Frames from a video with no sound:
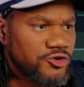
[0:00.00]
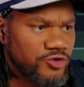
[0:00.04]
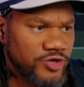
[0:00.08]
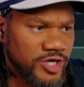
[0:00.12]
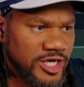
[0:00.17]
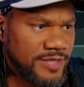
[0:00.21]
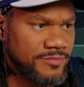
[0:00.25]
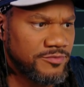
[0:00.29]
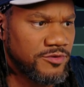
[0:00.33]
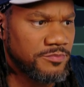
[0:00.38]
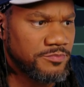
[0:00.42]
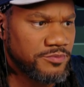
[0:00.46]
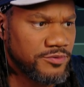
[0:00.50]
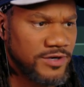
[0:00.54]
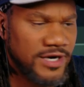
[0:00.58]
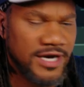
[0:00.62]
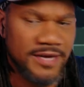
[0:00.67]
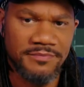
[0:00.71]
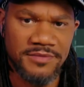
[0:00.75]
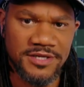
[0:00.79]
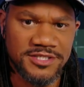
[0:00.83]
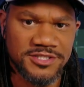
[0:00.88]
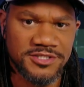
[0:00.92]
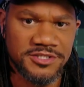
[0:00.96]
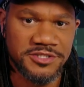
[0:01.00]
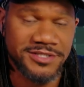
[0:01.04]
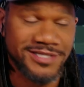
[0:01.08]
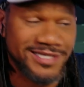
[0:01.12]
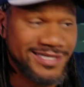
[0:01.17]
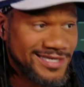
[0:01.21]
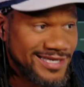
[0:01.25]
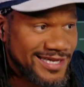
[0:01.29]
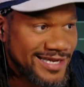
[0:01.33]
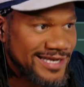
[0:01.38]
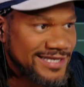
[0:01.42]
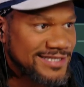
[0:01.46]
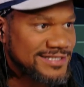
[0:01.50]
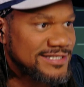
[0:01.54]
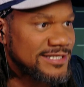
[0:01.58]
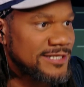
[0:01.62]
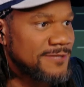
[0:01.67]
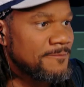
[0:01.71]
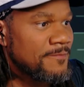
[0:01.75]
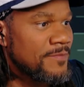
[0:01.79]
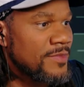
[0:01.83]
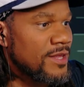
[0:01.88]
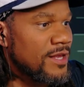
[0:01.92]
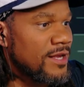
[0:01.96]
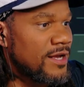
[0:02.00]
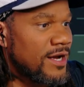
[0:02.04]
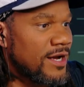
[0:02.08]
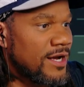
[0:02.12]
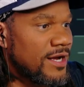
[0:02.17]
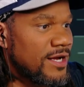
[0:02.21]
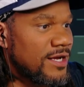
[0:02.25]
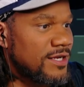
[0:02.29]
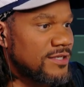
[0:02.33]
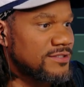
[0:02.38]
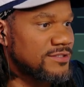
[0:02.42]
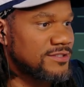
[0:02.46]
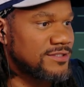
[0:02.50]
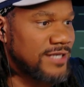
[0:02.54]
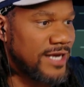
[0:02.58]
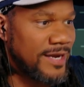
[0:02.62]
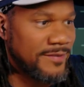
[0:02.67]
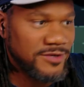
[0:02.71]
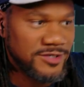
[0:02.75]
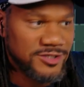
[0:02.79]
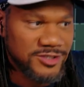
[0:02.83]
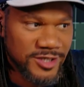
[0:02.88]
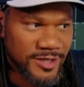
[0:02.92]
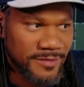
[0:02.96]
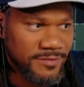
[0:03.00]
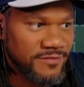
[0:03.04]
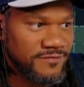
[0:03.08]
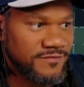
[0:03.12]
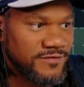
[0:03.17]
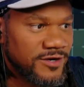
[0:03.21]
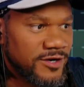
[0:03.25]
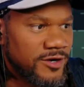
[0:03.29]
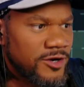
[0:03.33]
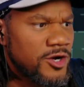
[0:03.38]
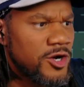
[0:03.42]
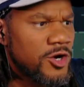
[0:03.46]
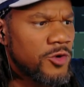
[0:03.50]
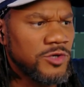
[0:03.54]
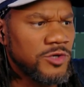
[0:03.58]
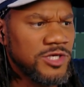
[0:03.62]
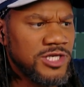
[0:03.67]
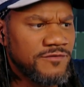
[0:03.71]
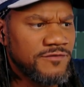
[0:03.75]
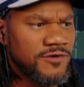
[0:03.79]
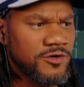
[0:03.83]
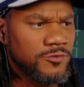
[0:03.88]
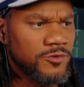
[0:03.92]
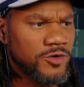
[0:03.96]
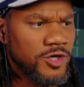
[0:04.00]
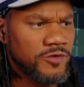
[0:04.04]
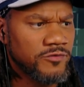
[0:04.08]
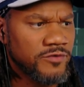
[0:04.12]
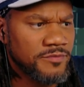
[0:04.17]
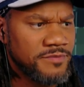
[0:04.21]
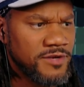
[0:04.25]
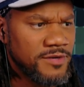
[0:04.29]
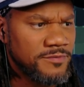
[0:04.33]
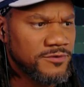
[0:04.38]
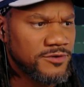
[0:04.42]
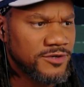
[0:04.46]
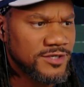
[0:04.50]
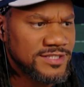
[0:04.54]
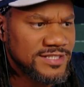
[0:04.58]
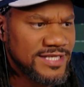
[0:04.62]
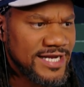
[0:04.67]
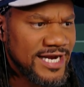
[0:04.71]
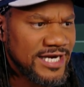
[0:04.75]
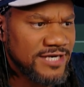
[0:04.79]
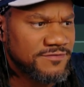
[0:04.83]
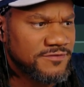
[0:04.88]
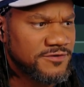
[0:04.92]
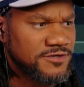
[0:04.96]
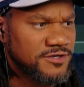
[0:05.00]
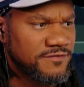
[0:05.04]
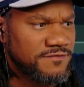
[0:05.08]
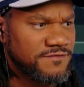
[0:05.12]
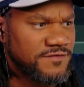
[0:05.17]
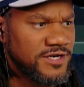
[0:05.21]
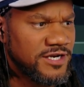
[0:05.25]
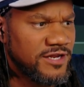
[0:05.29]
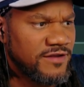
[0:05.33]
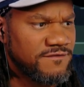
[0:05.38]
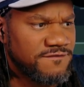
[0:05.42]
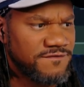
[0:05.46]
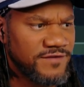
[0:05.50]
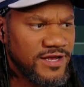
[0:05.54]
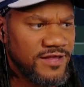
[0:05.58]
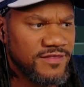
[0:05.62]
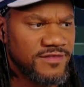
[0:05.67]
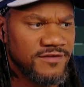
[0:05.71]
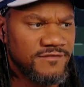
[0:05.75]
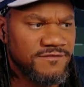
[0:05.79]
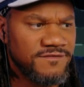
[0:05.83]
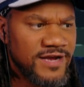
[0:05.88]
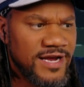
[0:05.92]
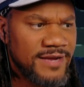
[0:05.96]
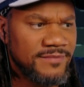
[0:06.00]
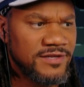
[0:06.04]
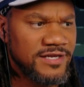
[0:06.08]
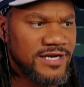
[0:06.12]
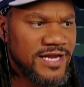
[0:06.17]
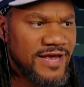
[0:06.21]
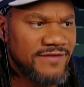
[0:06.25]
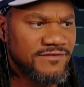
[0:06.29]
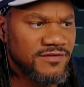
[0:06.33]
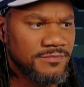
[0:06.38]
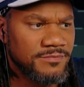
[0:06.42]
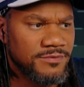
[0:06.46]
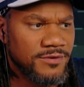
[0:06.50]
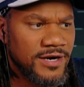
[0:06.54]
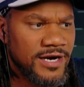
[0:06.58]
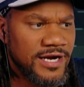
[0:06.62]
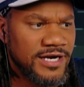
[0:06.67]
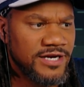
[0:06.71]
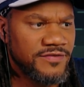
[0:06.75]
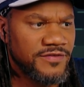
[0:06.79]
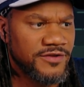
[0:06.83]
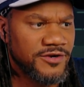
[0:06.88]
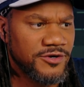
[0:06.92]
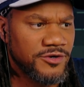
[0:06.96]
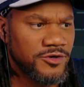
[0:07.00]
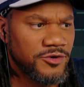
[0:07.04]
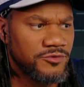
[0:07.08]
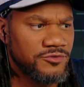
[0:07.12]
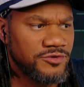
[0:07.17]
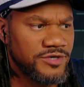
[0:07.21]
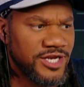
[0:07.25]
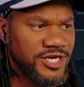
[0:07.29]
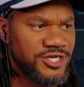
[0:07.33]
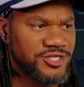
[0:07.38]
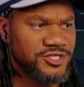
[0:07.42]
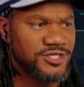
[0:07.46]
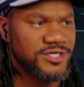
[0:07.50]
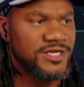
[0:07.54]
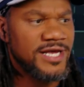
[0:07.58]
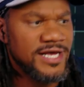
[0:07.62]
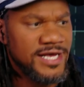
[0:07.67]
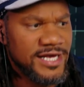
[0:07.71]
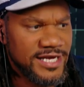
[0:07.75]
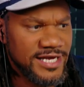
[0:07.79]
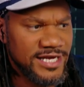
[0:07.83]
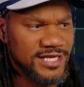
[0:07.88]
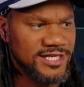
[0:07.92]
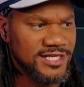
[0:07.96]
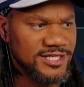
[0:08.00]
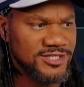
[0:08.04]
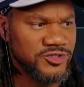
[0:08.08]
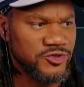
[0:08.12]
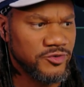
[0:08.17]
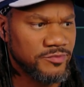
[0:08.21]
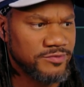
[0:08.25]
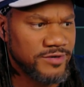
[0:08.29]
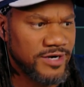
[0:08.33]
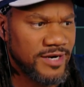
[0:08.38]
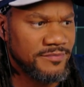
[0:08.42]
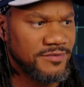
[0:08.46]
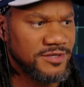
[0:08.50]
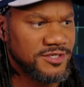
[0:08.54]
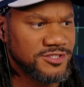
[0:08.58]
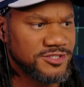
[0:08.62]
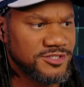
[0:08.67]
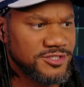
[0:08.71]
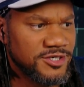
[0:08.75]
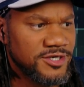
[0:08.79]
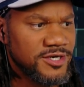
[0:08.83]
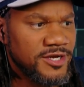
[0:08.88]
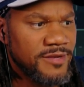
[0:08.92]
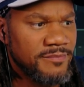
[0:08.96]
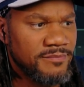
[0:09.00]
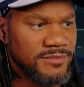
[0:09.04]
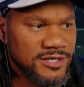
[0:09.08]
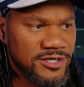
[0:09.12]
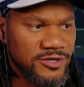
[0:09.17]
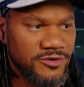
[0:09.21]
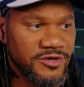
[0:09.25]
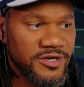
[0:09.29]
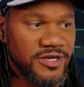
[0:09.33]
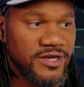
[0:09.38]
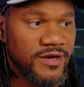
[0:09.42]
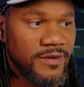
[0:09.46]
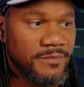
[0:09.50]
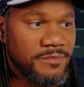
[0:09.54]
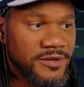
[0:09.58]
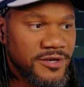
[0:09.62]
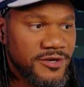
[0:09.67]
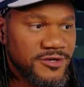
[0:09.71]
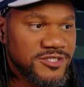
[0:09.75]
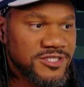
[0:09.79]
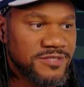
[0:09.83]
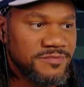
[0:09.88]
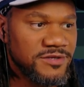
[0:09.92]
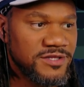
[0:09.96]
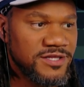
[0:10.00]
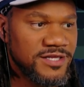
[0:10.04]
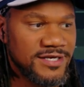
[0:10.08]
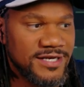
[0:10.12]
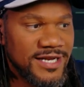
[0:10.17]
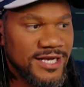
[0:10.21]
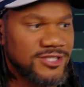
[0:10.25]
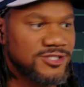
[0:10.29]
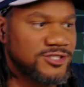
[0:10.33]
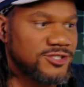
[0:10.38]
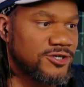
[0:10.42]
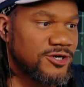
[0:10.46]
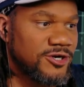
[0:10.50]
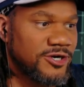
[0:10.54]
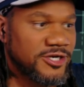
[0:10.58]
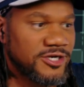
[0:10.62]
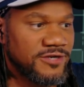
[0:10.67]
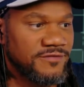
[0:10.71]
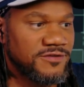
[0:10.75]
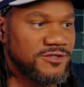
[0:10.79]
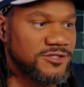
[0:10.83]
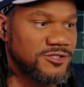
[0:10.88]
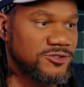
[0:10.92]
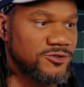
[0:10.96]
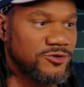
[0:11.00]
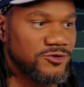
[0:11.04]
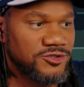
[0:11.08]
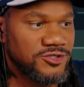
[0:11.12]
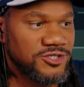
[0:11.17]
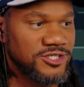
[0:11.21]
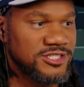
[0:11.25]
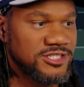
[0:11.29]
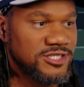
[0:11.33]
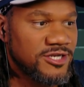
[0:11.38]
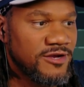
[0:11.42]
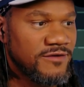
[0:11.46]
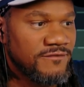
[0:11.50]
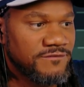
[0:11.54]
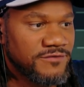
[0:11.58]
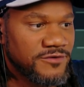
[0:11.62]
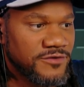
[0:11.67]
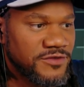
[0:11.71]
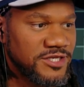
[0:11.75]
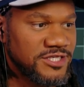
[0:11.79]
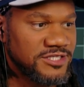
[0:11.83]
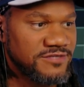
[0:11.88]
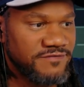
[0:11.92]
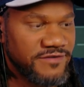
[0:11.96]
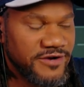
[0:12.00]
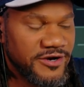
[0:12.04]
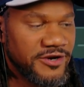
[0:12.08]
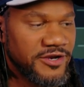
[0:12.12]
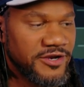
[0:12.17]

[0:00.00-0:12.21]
incredible prime minister elect. Tommy Tuberville, we live in a world where people are attacked for defending faith and family and having pride in their own nation. Italy's new prime minister, Meloni, appears to be the next target of the socialists for these